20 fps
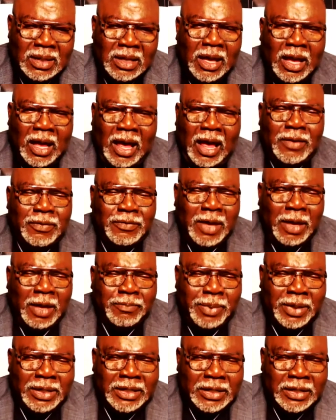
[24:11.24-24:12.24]
Wow. I've
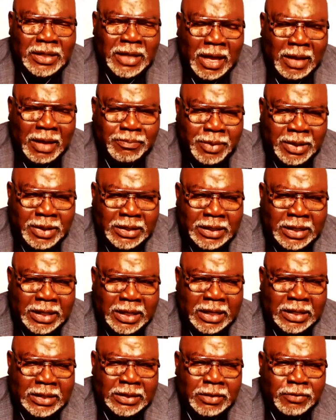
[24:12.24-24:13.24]
been
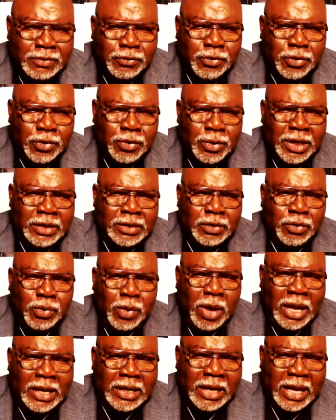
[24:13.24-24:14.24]
in the room in the
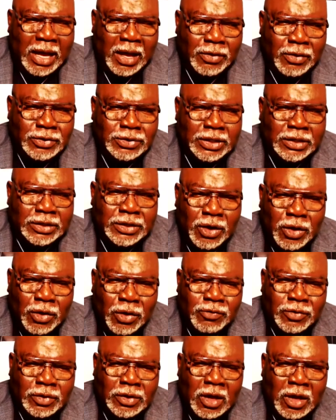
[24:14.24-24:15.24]
White House, in the
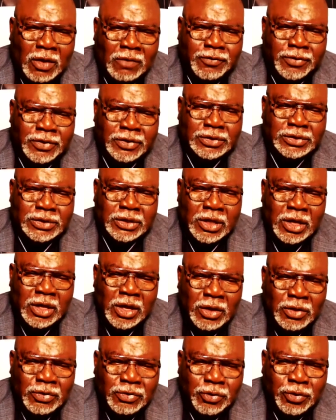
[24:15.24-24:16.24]
Oval Office,
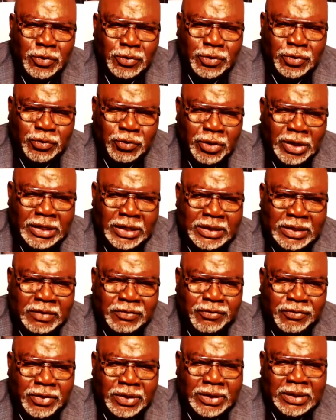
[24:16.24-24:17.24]
through 3
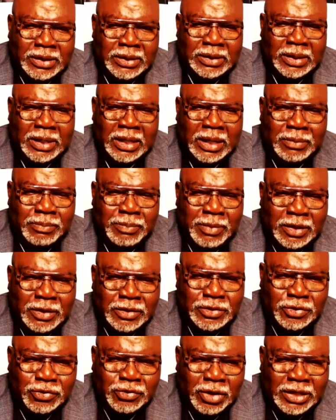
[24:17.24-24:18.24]
different
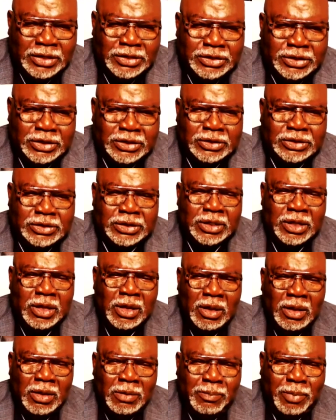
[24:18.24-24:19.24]
administrations,
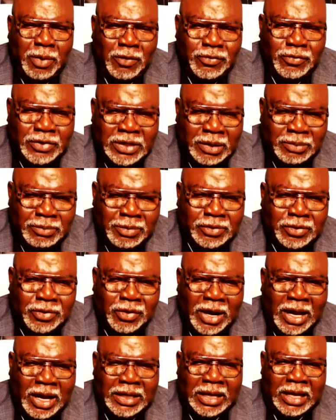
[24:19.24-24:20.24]
both
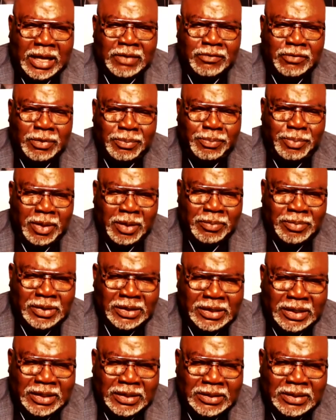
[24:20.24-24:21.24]
Democrat and
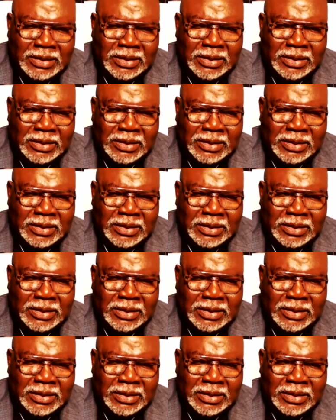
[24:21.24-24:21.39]
Republican.